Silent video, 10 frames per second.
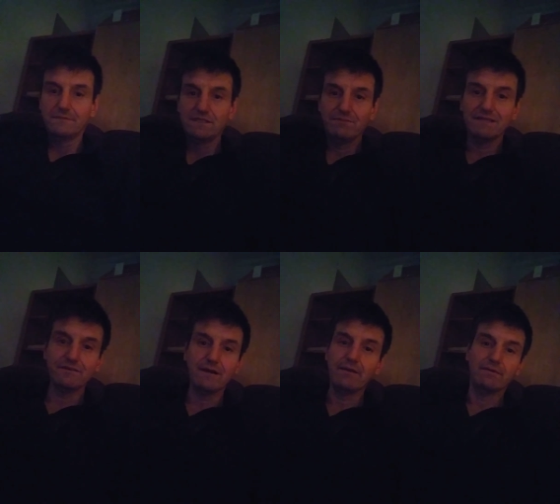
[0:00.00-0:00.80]
just
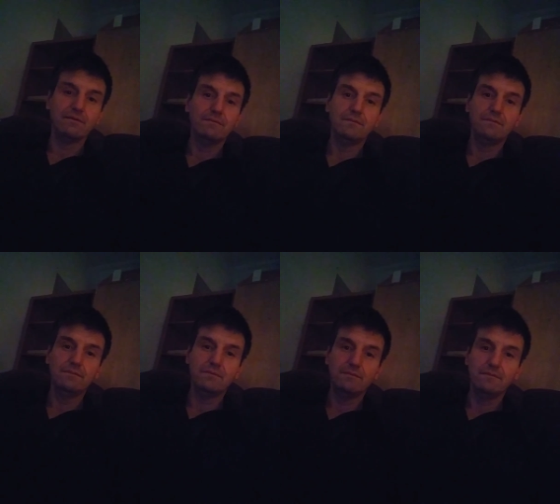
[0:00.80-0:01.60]
messing around.
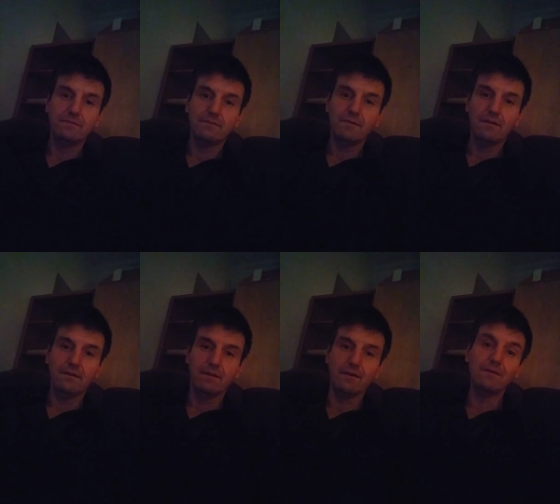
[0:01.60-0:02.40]
You